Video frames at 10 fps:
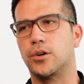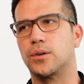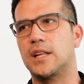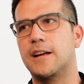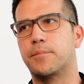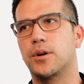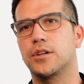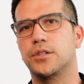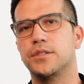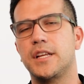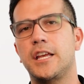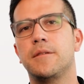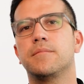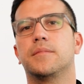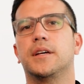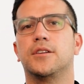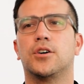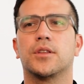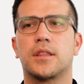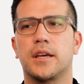your live production team and
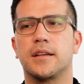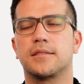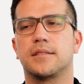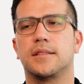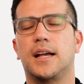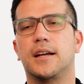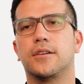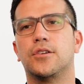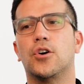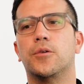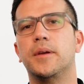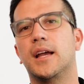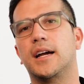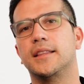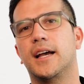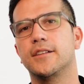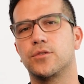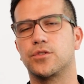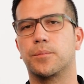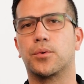all the things that go behind that
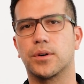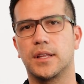to support